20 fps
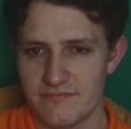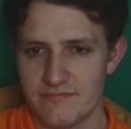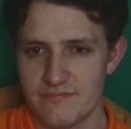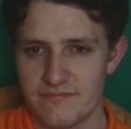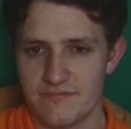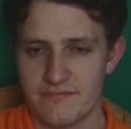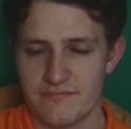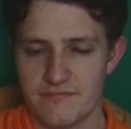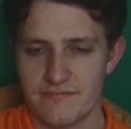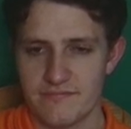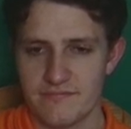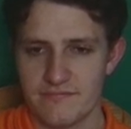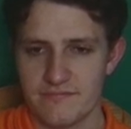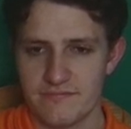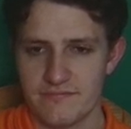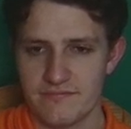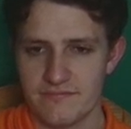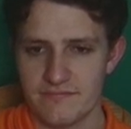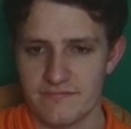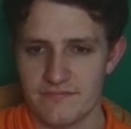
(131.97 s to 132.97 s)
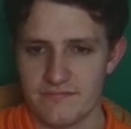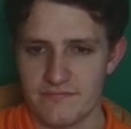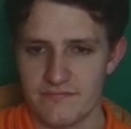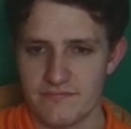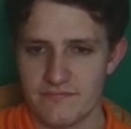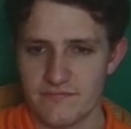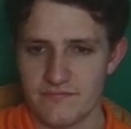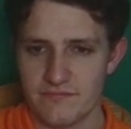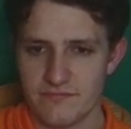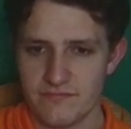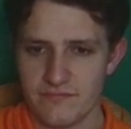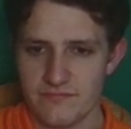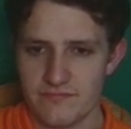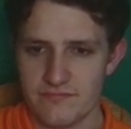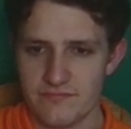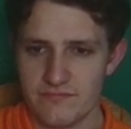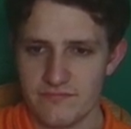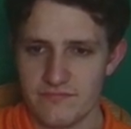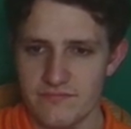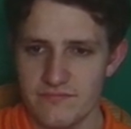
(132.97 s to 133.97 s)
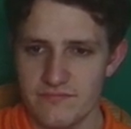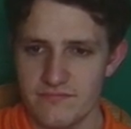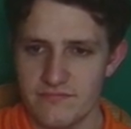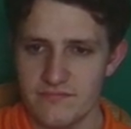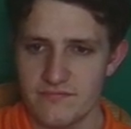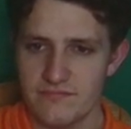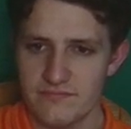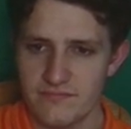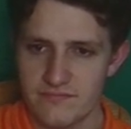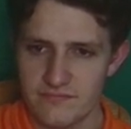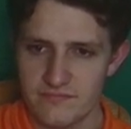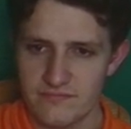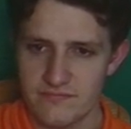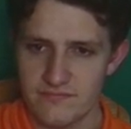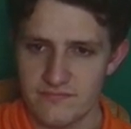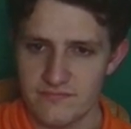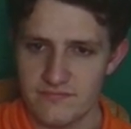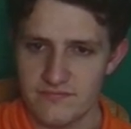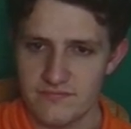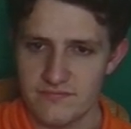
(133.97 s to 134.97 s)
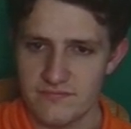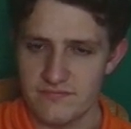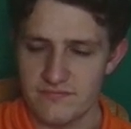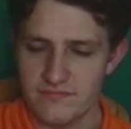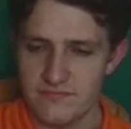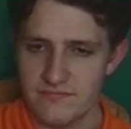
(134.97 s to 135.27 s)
(silent)